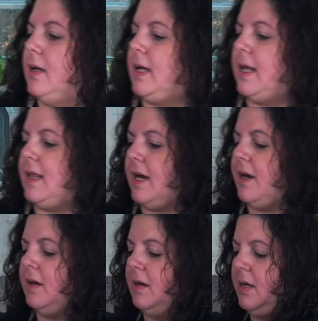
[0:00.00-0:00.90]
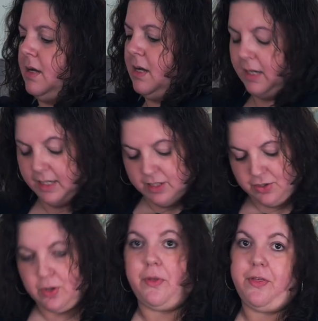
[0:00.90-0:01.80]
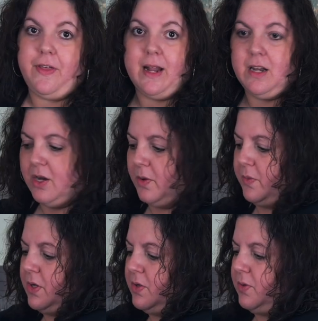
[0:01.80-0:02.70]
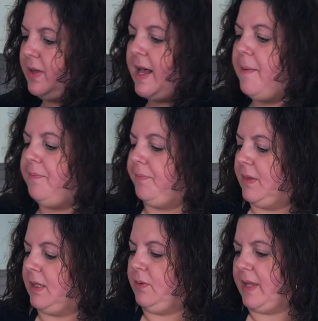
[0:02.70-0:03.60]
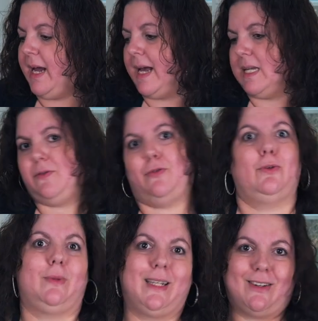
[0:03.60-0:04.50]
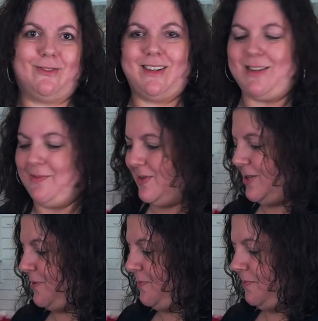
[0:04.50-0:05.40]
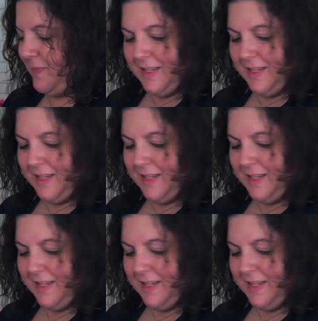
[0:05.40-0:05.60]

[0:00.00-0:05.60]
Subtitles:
in there because they're so thin, you know, when you do that. I think that guy's full. We got to run him soon.